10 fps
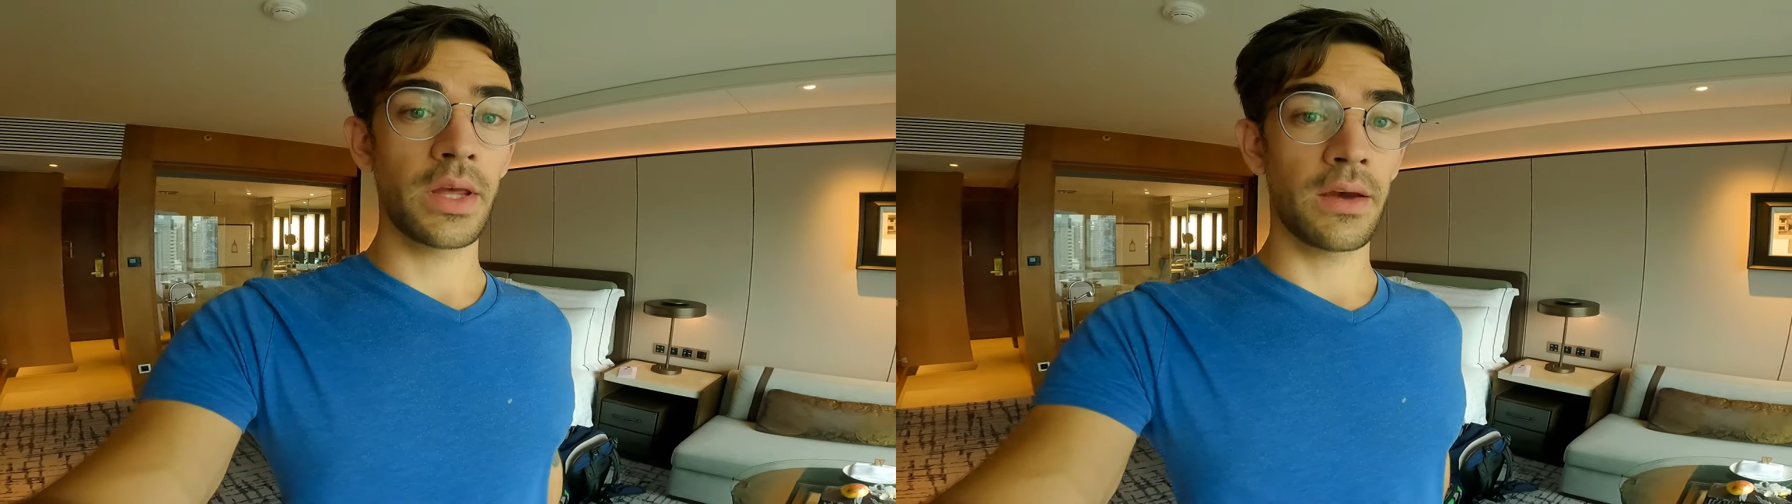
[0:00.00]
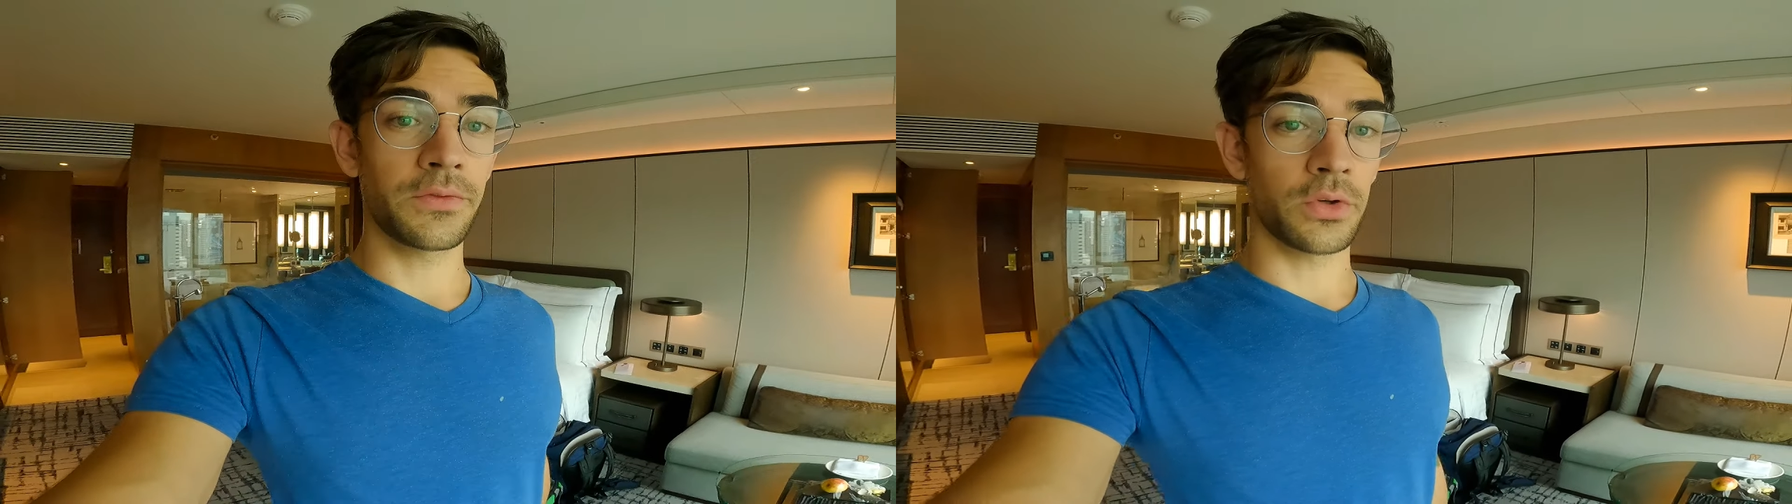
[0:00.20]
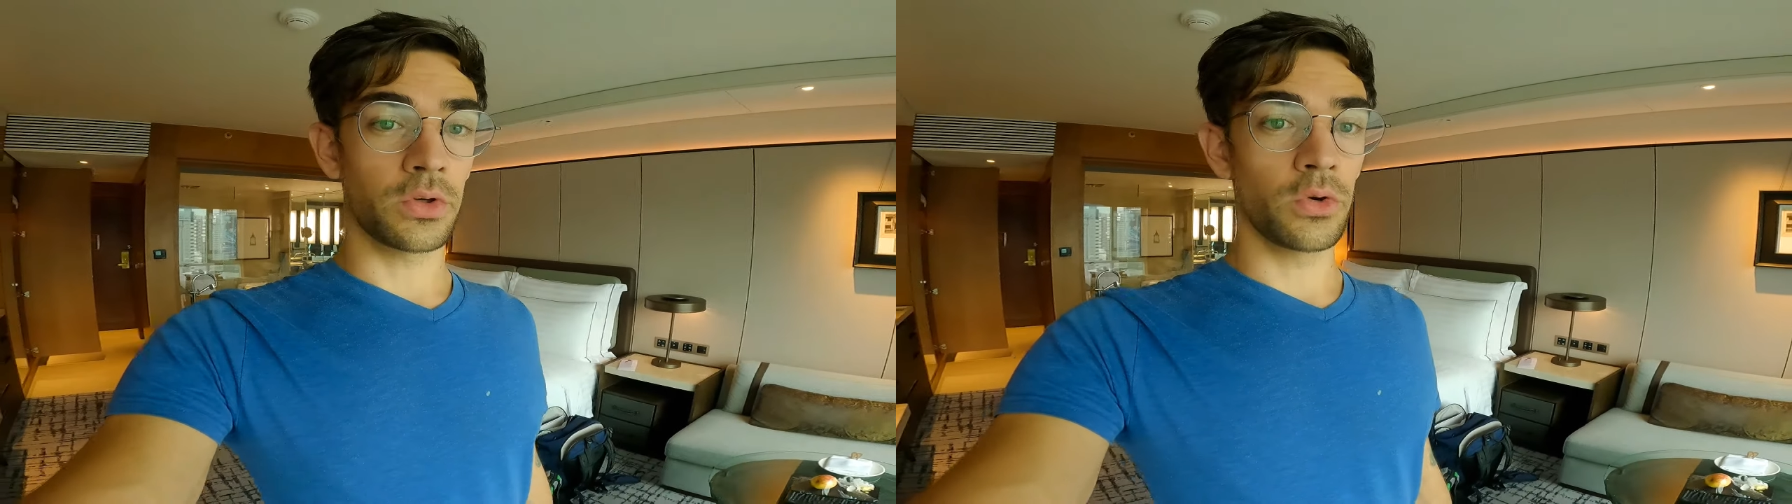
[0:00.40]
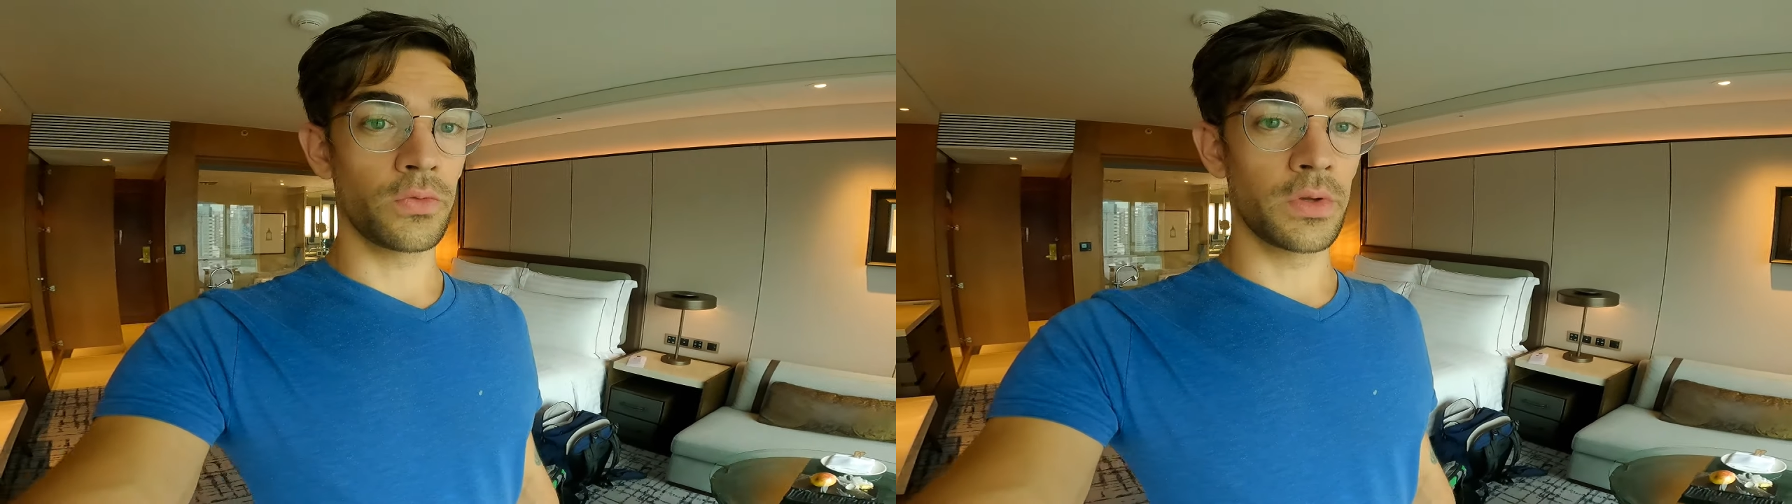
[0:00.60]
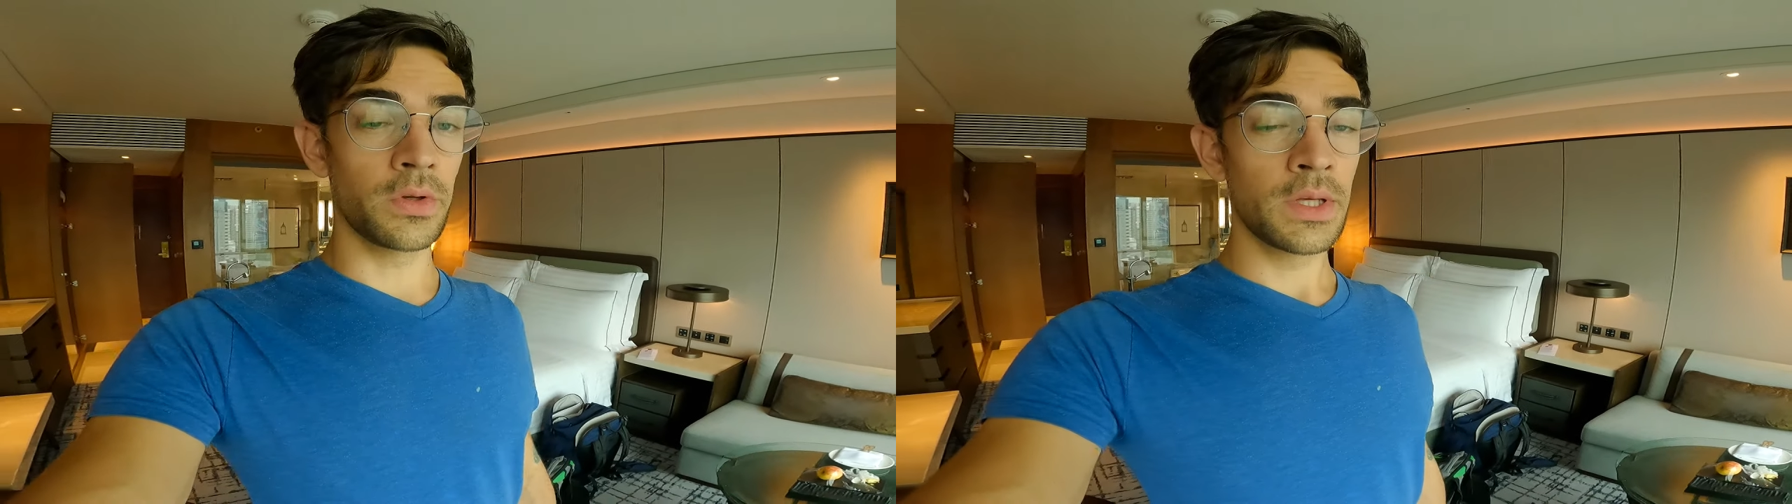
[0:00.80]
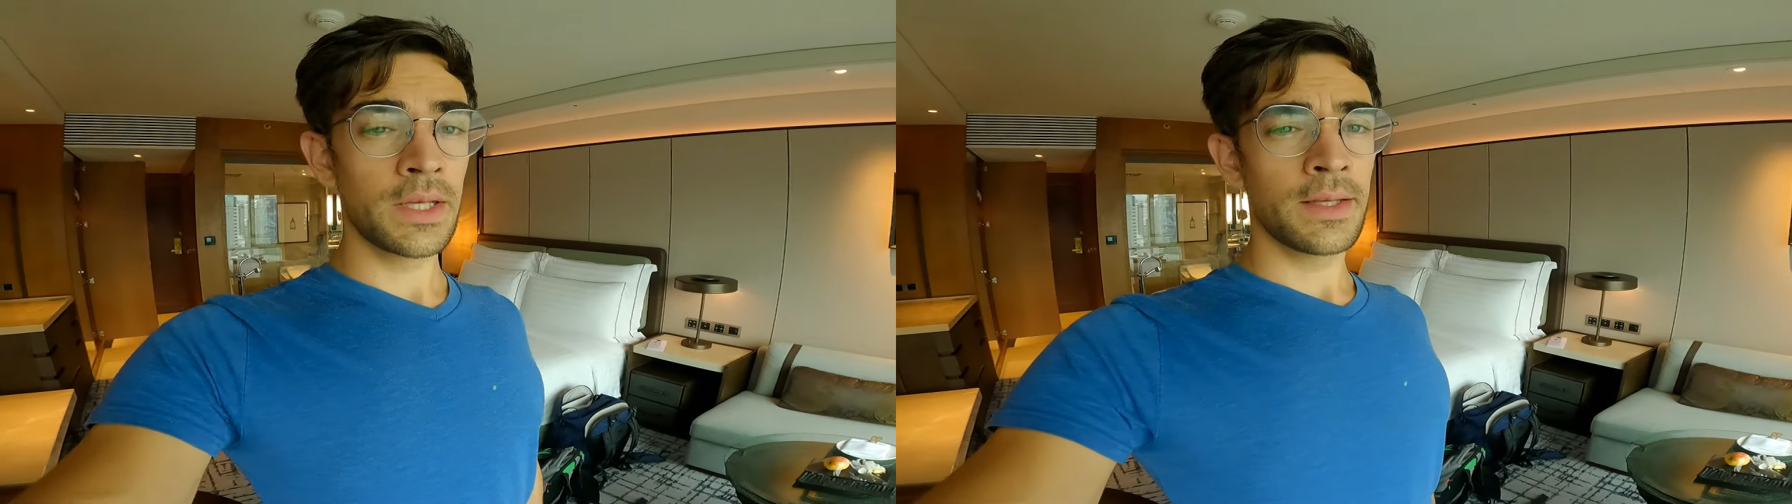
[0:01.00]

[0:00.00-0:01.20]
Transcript: after COVID,